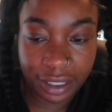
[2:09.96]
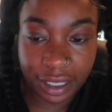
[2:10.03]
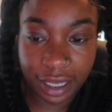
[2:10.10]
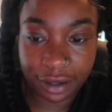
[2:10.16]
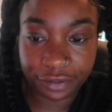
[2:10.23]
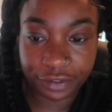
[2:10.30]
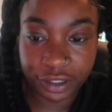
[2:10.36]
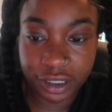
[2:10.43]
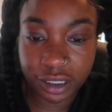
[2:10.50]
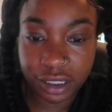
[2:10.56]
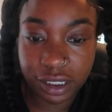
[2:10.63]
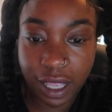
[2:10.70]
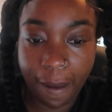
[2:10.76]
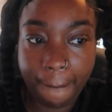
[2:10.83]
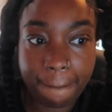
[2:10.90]
yeah
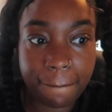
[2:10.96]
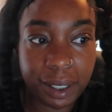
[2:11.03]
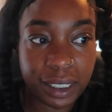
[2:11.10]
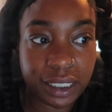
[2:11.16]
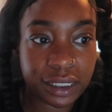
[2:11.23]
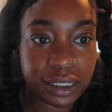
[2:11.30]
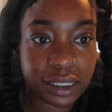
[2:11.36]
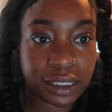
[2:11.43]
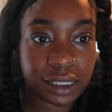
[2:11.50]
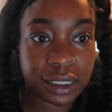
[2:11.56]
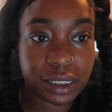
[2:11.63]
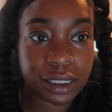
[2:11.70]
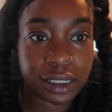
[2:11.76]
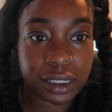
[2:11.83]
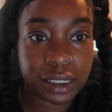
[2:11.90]
friends, but
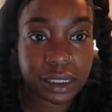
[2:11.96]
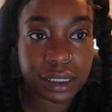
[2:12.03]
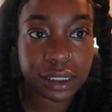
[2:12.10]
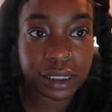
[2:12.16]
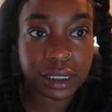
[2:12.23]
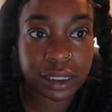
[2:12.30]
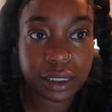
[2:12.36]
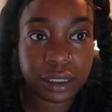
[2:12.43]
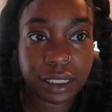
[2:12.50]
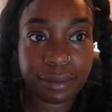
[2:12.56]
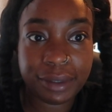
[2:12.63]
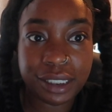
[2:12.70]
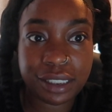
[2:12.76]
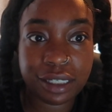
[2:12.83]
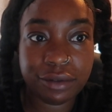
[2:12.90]
let
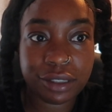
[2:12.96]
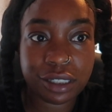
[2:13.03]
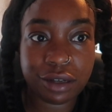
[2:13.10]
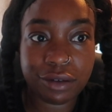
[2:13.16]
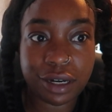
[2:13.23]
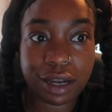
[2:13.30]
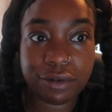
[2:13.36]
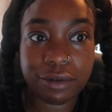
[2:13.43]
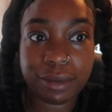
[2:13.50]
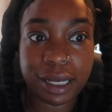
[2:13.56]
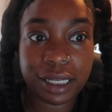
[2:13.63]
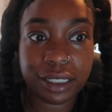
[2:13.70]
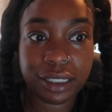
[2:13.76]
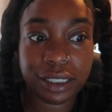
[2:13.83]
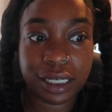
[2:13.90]
me see what's going on with my
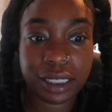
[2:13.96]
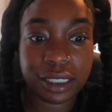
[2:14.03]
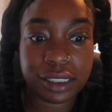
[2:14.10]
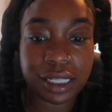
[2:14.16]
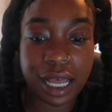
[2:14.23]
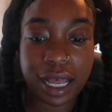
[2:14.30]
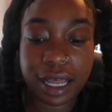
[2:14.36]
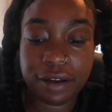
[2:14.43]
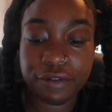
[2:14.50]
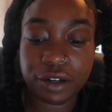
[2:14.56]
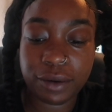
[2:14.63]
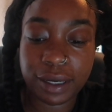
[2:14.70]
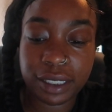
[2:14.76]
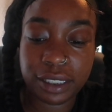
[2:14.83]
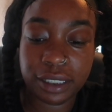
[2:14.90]
internet, because I have
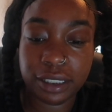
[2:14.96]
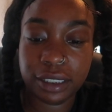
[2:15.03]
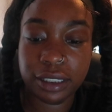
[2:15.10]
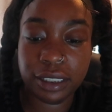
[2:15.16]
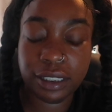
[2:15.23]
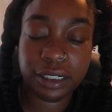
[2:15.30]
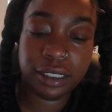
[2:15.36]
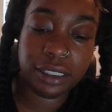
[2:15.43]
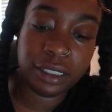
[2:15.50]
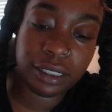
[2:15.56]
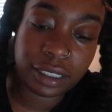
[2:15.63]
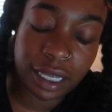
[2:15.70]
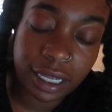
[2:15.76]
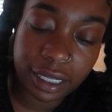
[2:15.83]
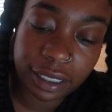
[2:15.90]
no idea. And
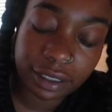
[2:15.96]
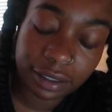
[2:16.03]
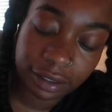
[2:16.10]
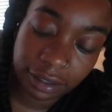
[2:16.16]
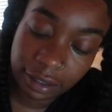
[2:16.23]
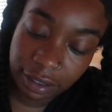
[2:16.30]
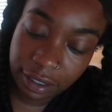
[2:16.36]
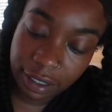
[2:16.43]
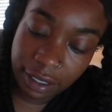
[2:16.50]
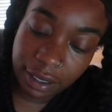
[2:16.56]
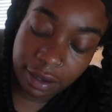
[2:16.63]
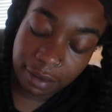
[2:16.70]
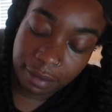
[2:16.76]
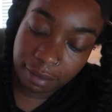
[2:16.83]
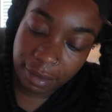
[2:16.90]
then like
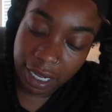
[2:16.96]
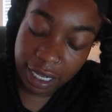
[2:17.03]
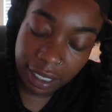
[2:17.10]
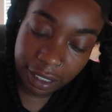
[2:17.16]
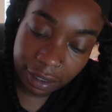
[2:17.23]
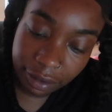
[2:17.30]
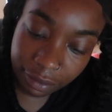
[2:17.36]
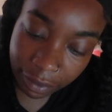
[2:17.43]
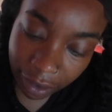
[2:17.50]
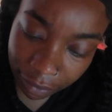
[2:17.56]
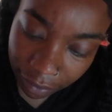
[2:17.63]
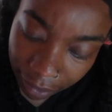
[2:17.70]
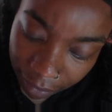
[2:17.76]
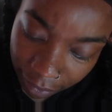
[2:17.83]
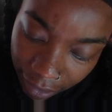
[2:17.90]
my wait
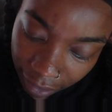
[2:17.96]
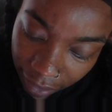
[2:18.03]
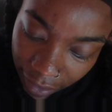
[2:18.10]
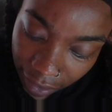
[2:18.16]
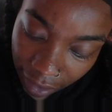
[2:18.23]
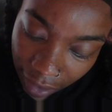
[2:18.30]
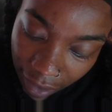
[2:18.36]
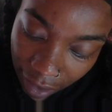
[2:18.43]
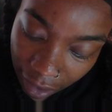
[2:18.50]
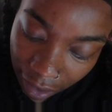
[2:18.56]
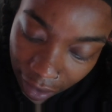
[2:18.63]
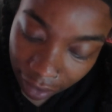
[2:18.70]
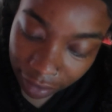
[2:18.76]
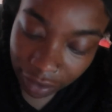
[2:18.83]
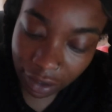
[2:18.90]
wait a minute
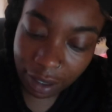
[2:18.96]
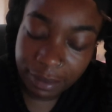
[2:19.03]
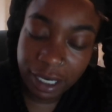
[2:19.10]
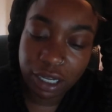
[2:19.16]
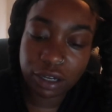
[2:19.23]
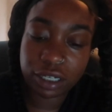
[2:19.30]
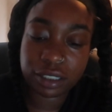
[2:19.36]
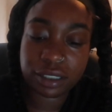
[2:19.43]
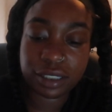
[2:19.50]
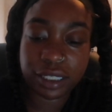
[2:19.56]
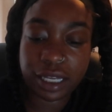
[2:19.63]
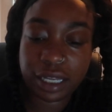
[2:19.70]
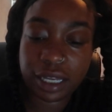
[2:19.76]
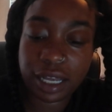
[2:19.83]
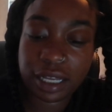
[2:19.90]
no, I'm not all
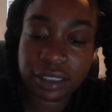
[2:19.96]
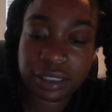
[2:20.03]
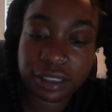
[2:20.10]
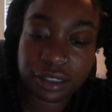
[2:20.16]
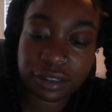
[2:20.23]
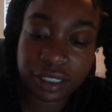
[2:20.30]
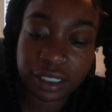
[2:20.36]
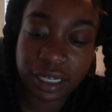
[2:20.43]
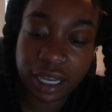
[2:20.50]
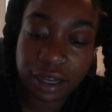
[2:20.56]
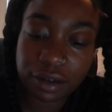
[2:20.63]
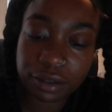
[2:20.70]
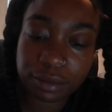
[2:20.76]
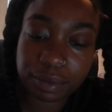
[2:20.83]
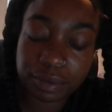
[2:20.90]
set. I still need
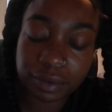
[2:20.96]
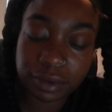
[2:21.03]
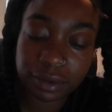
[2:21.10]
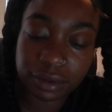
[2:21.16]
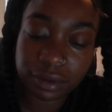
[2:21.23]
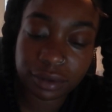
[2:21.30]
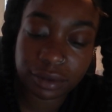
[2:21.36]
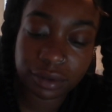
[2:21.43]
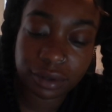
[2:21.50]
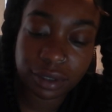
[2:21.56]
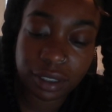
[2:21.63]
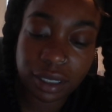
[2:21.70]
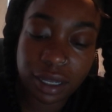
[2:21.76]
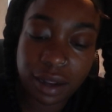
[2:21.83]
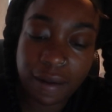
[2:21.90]
help.
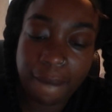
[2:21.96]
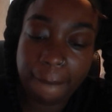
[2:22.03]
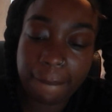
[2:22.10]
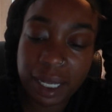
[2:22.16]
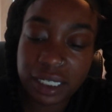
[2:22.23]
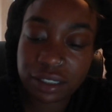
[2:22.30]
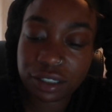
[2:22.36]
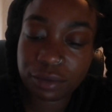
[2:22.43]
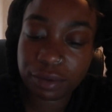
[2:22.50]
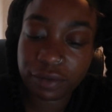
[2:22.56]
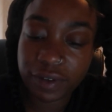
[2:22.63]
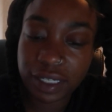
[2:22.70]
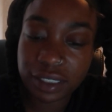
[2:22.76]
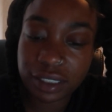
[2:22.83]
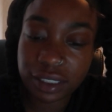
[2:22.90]
My
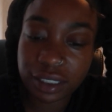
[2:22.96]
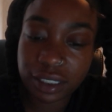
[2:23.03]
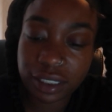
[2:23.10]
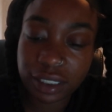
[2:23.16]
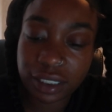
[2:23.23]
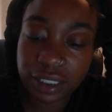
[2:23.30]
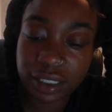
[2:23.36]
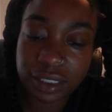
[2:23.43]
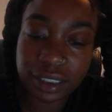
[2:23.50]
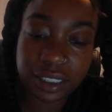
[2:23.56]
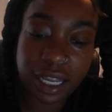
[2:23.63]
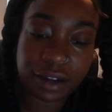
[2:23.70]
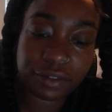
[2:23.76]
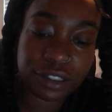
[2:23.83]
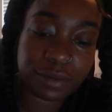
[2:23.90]
supervisor is
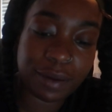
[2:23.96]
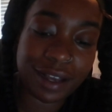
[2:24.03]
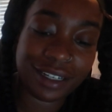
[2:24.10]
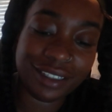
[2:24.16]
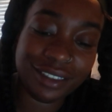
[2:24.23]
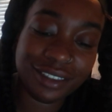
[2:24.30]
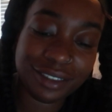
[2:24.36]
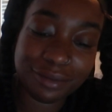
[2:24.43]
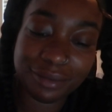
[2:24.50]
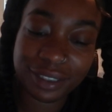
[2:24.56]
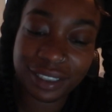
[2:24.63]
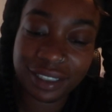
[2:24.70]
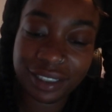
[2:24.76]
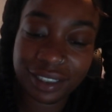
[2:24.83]
not responding to me.